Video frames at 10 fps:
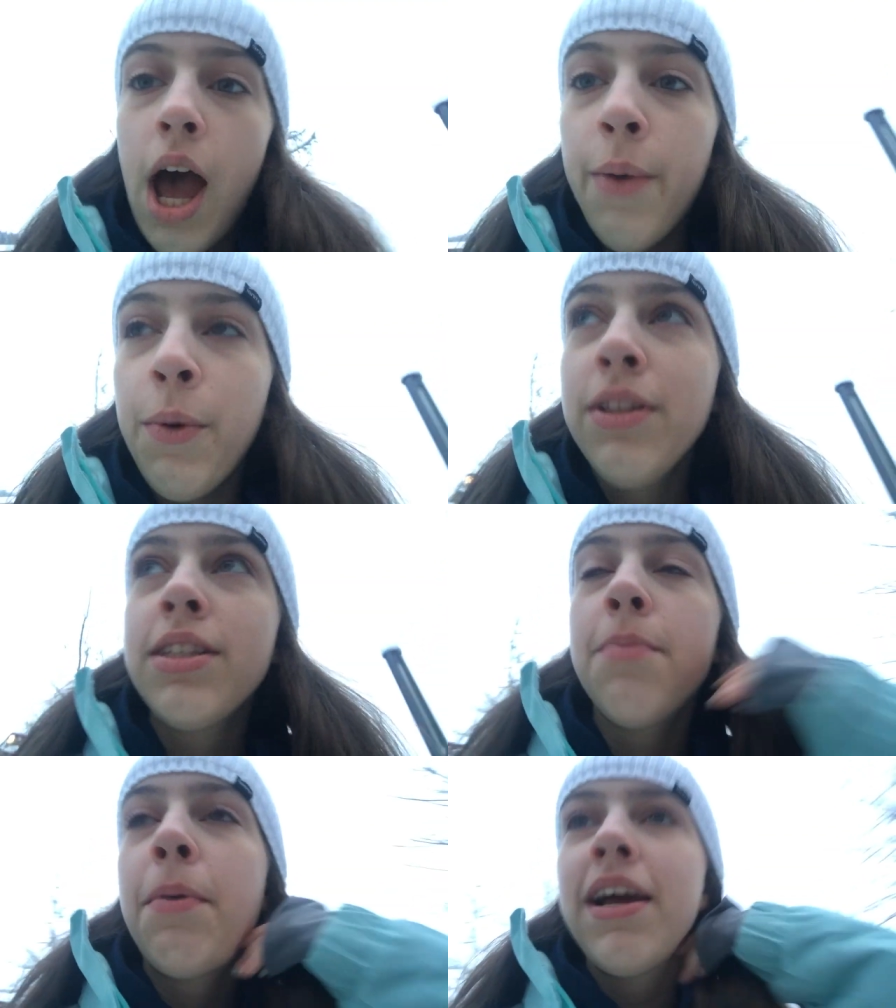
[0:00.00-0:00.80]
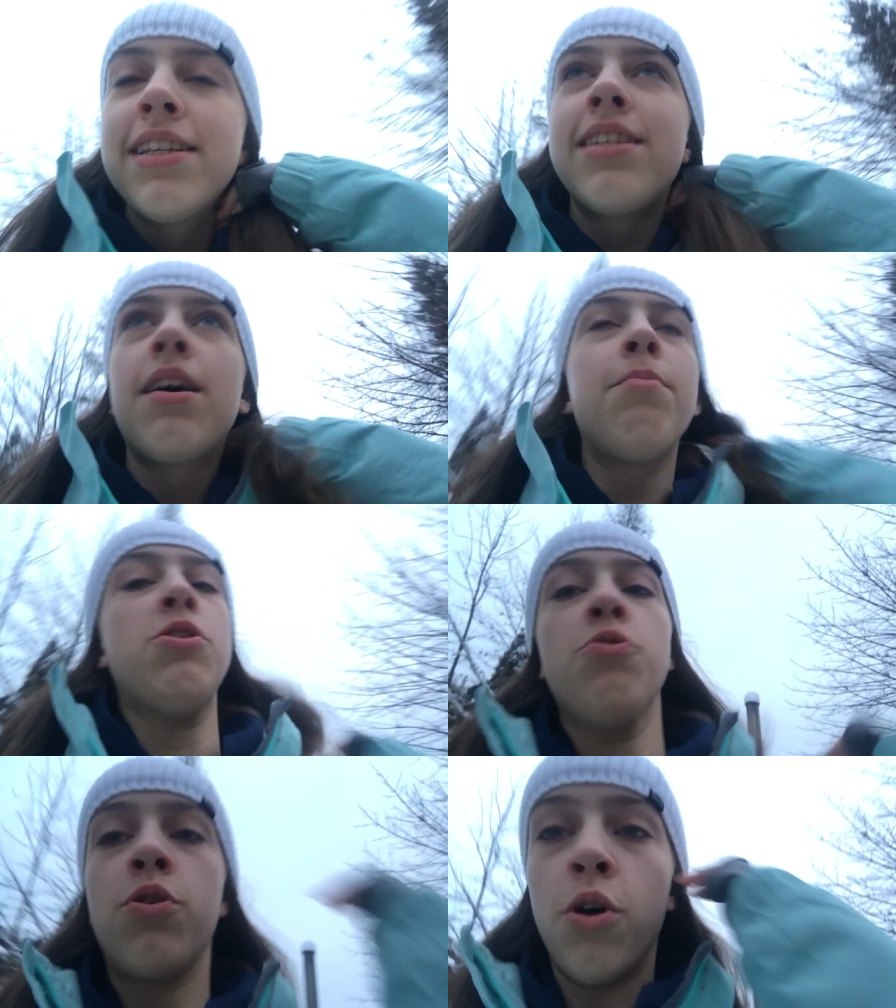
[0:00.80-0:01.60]
I want to buy some
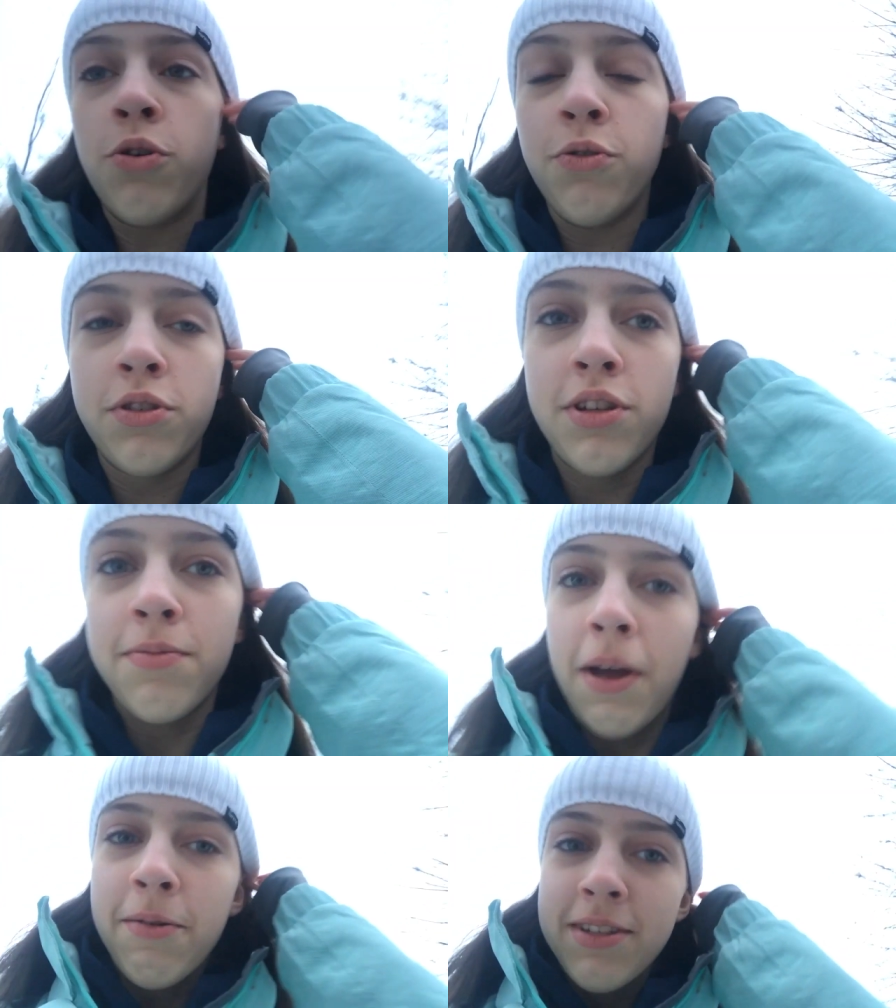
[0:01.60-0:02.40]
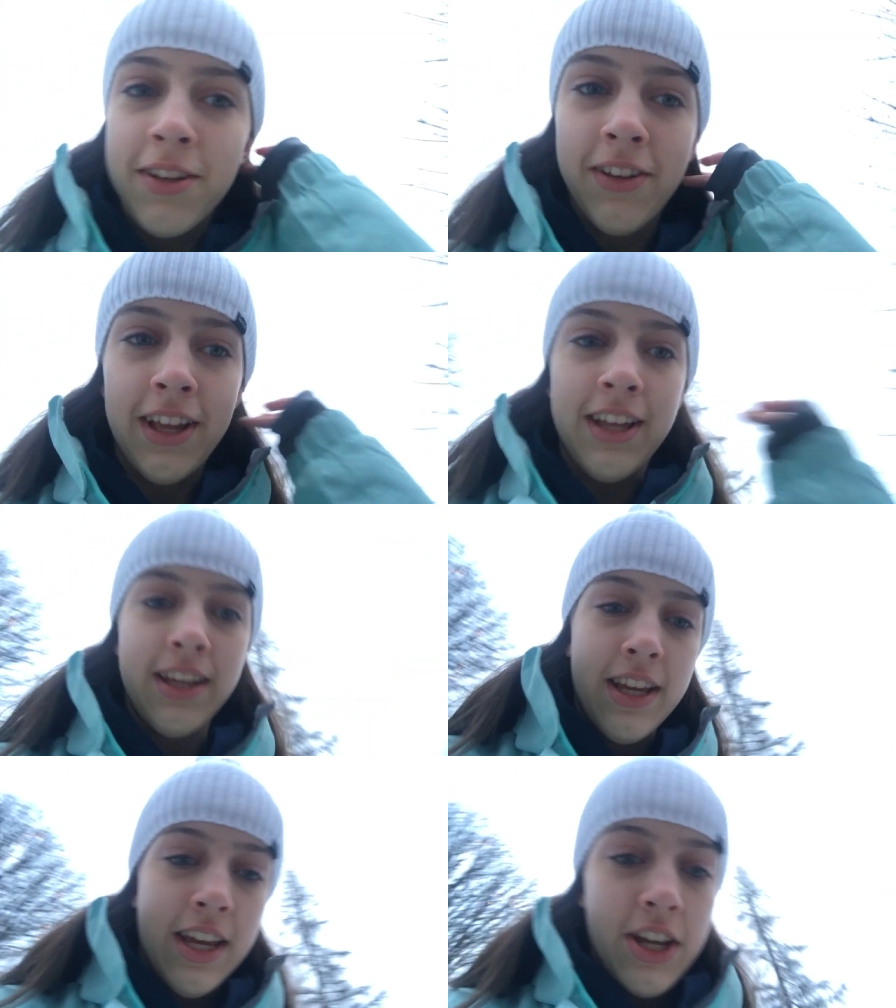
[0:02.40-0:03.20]
new goggles because my ones aren't that
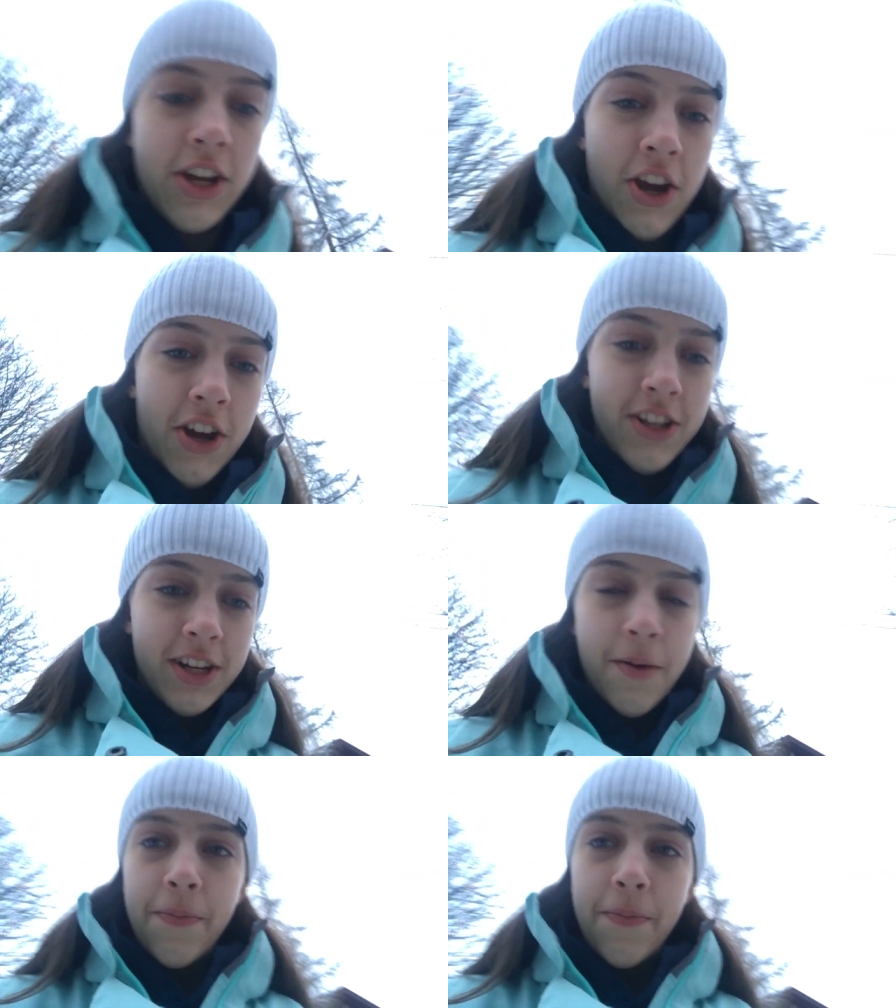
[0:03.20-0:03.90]
good